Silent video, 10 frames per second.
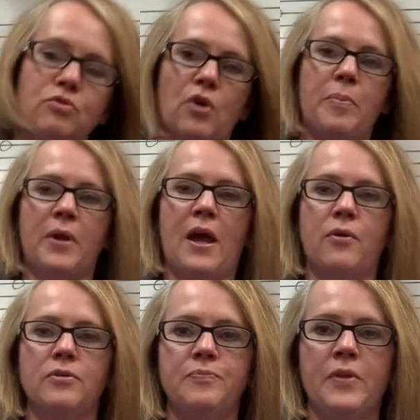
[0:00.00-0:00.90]
drop it
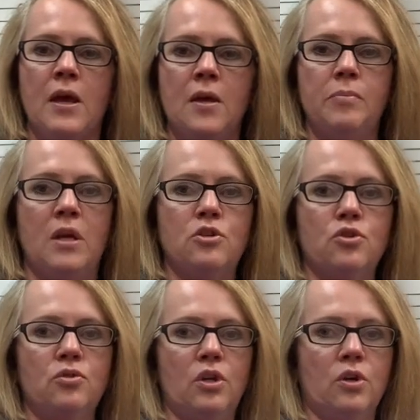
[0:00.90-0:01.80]
out. Make
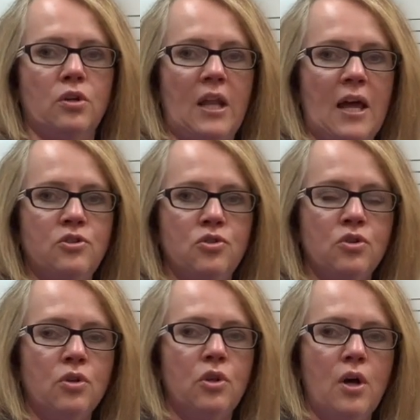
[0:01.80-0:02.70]
sure that your latches are
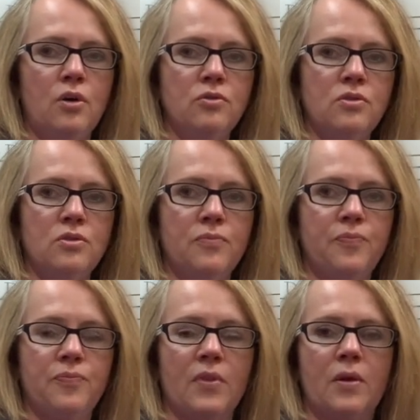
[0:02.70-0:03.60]
closed
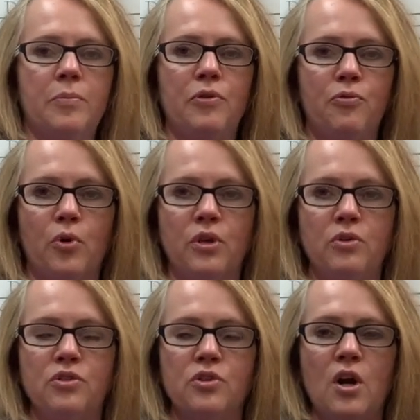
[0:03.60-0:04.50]
before you
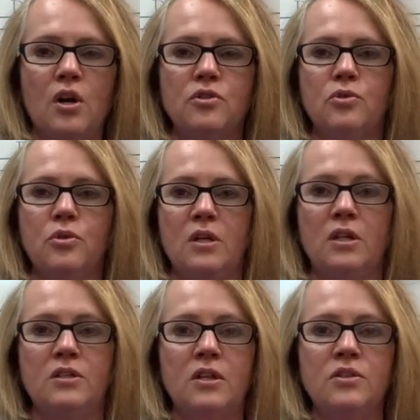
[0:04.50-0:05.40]
start so that
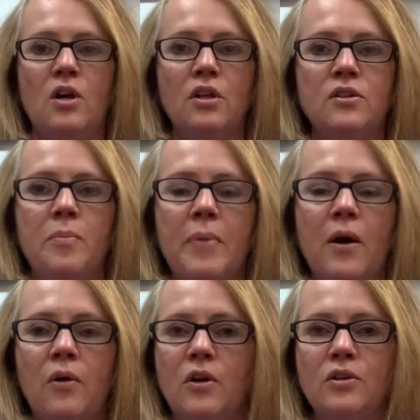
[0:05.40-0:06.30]
it doesn't all dump
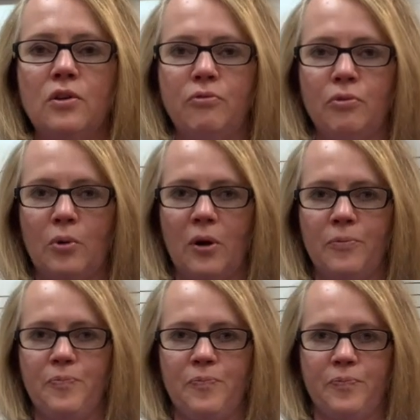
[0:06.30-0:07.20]
out onto the floor.
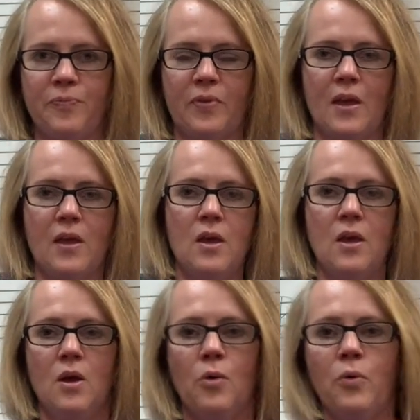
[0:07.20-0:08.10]

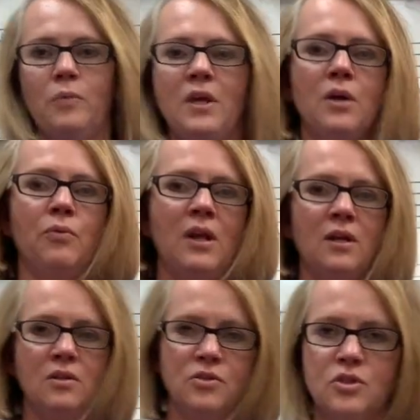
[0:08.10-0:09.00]
When we get ready
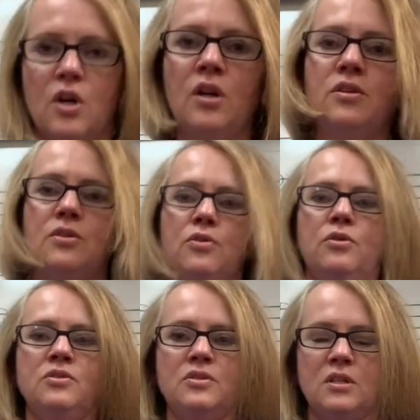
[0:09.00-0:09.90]
to start,
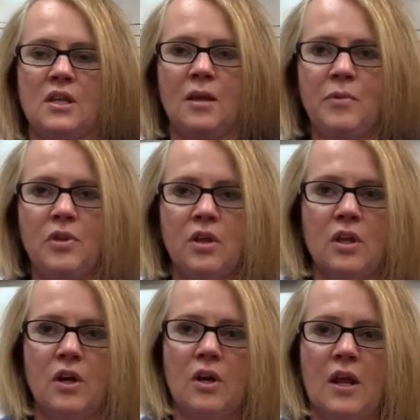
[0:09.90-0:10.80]
notice the name of the
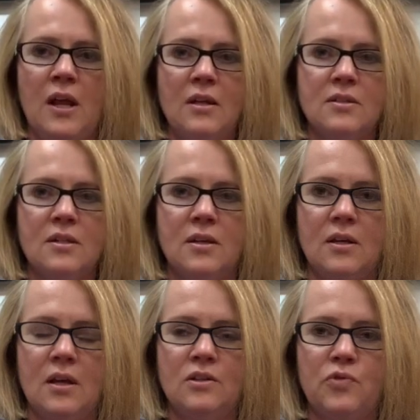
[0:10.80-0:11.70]
clarinet
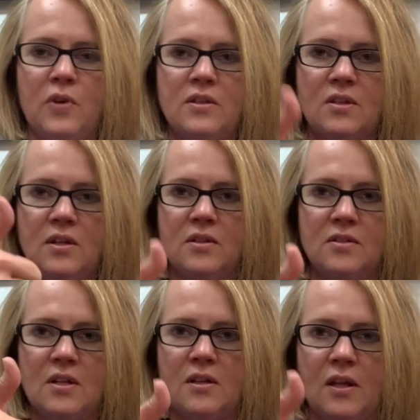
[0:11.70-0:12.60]
is facing the
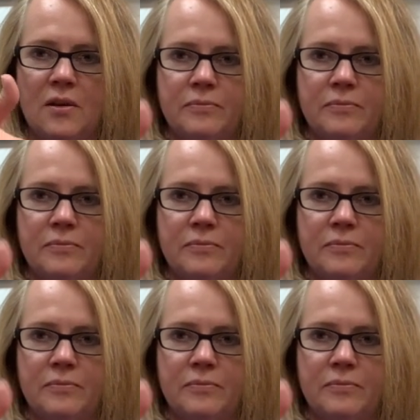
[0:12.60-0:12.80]
ceiling,